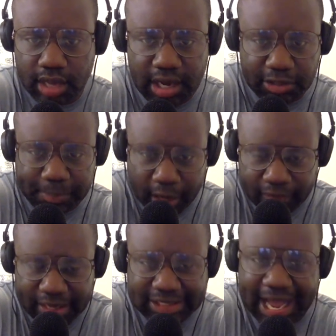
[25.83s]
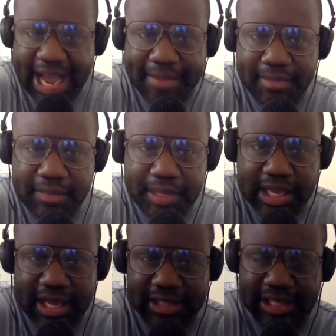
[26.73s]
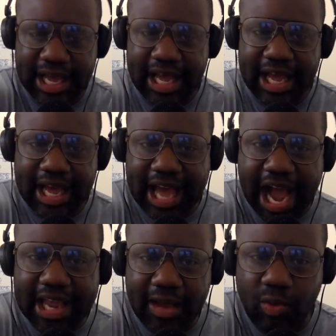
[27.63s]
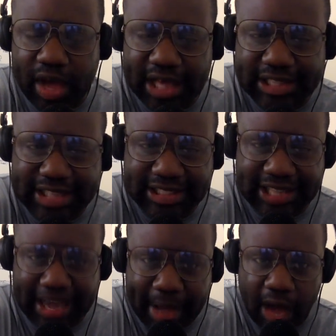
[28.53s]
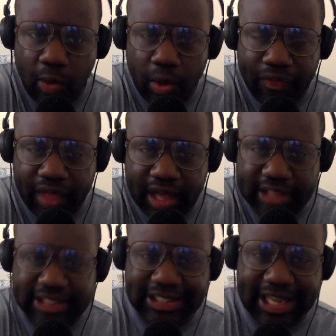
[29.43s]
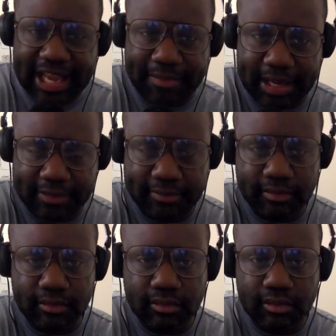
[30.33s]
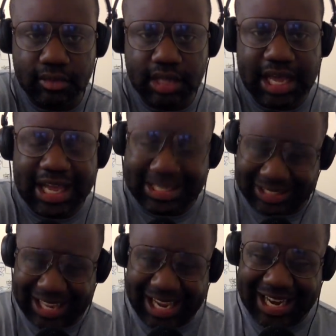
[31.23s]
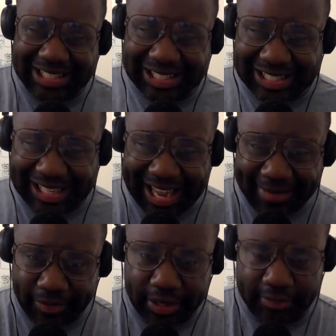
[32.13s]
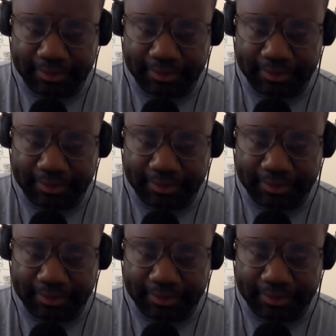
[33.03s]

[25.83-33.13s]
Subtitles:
And it was perfect timing because Kanye West had just come out with a statement saying that slavery